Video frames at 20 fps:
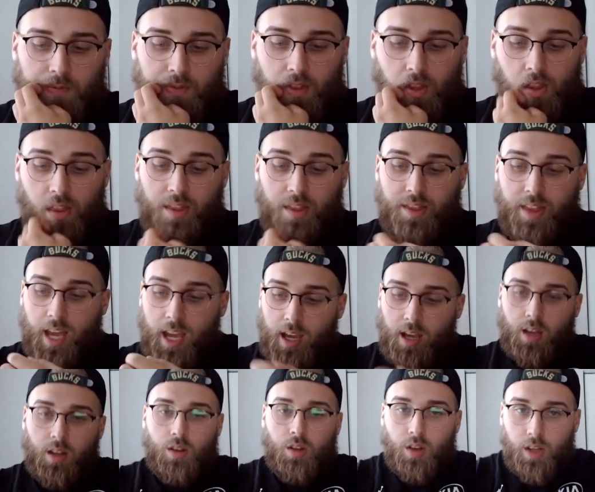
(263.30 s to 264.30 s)

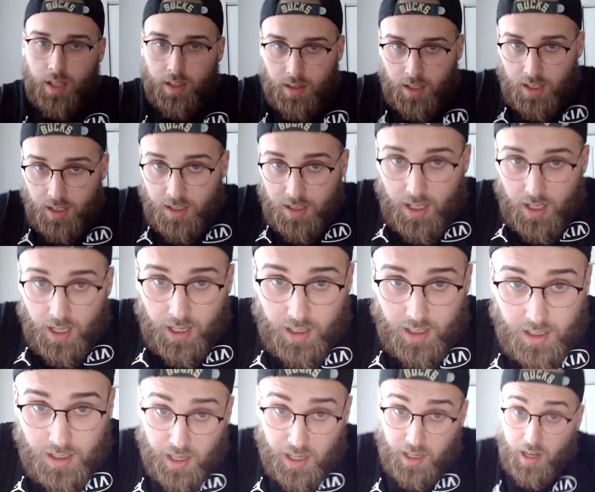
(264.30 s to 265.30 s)
they look at these
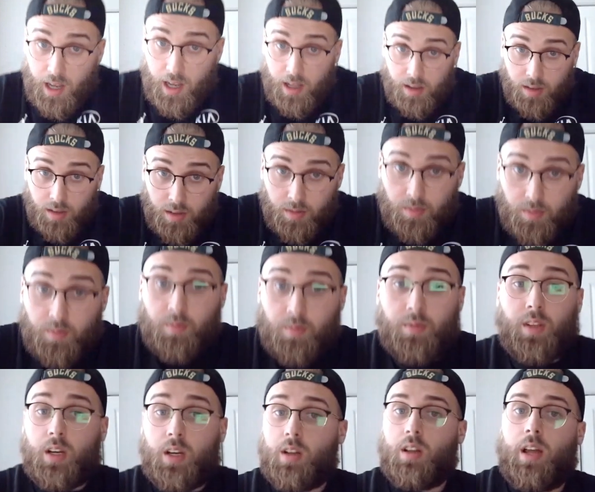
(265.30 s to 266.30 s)
things and
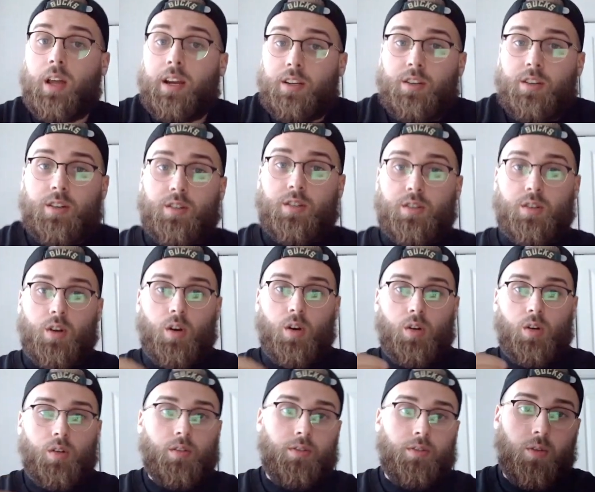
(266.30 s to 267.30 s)
the collectors
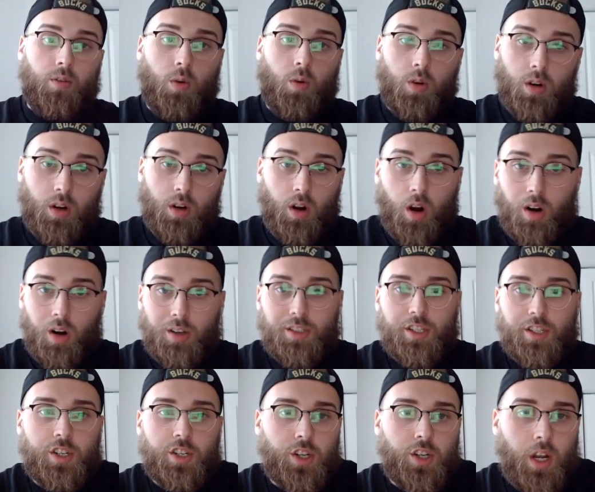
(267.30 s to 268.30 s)
go for cards
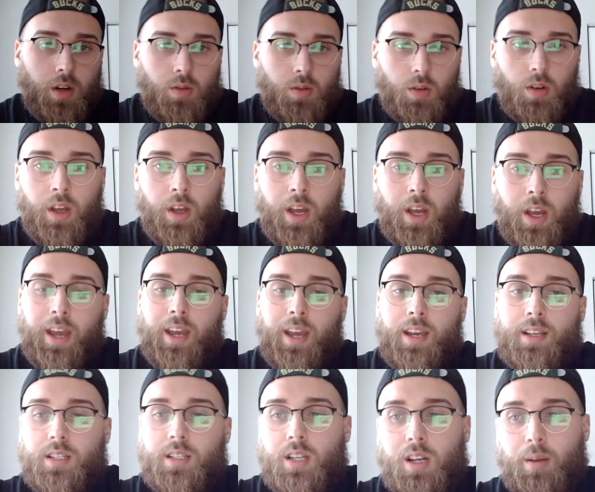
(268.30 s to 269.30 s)
in general
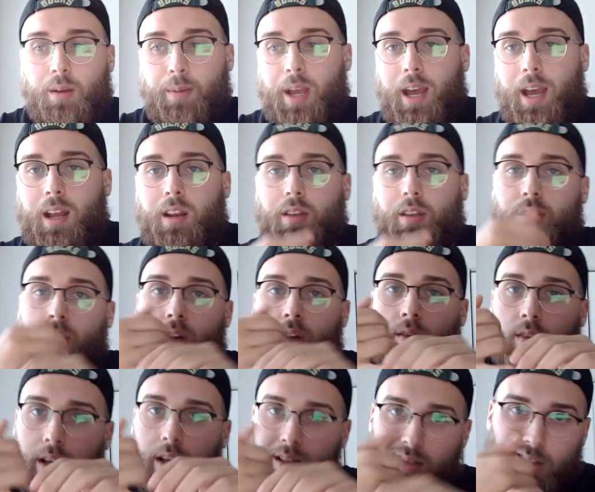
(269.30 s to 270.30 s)
is going to be anything
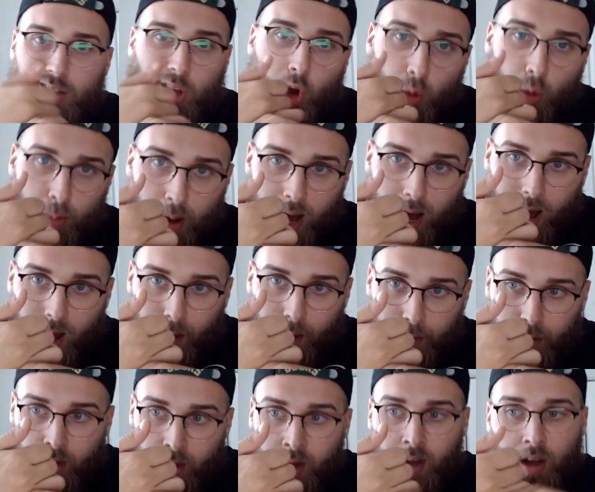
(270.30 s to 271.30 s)
that's low pop,
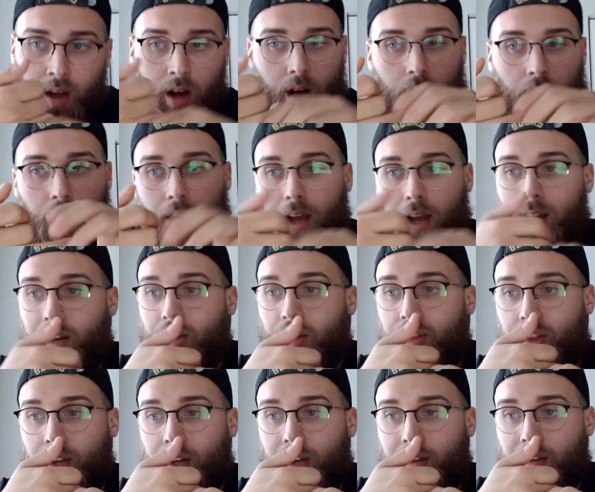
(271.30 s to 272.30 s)

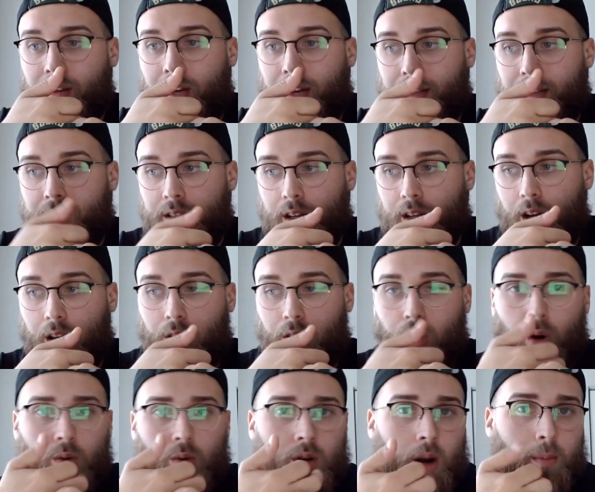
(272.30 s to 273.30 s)
anything that's
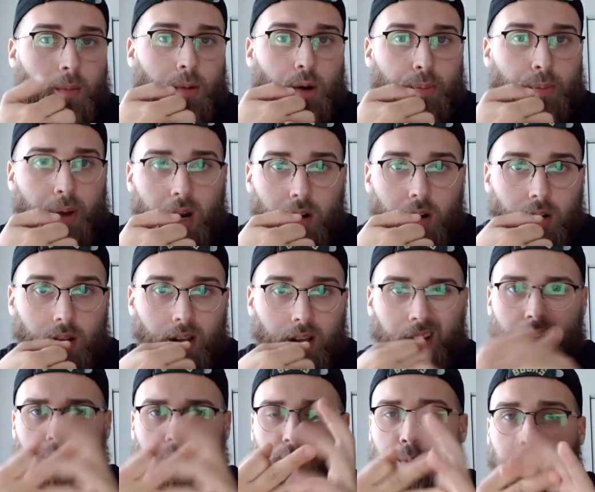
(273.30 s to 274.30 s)
low-numbered
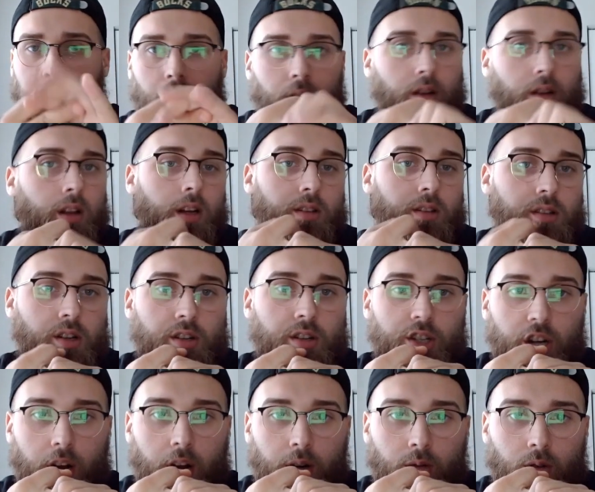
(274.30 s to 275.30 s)
parallels in
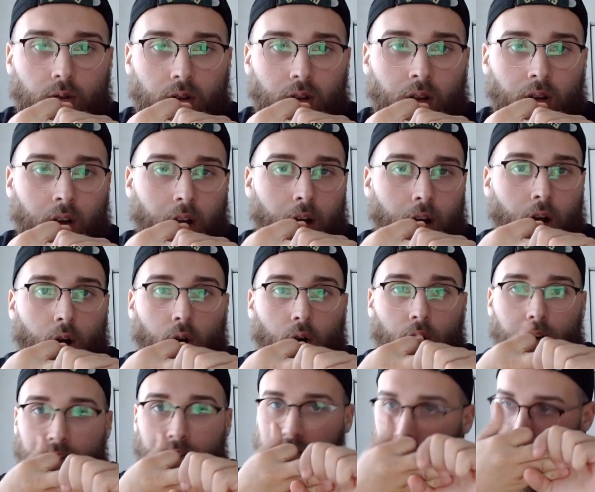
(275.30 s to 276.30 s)
general, or
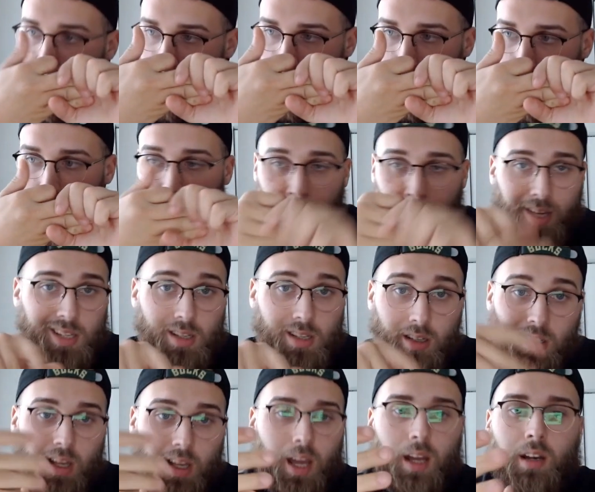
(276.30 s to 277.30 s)
essentially
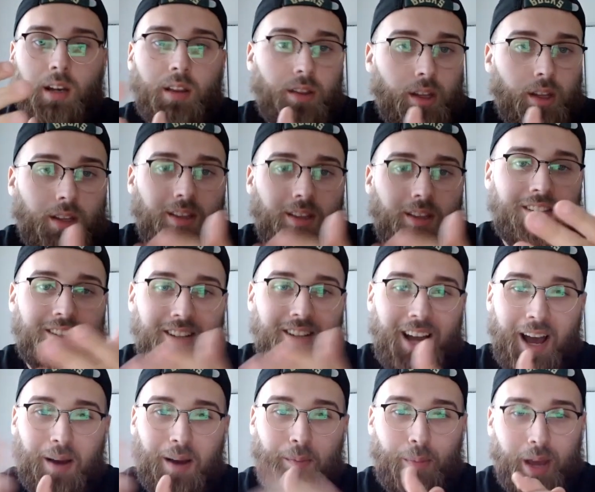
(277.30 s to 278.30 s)
basically anything that's
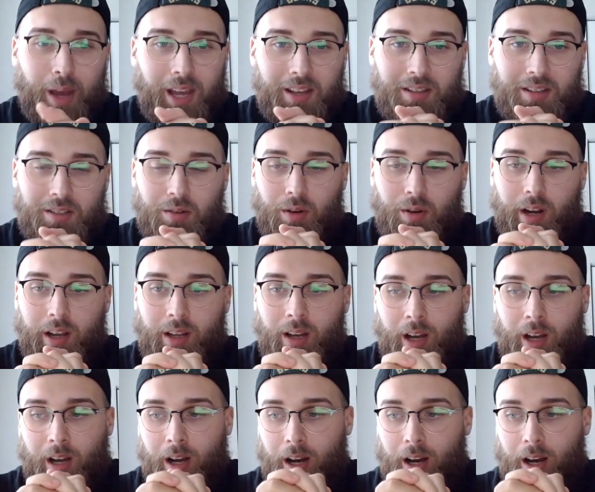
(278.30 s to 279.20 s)
not base, right?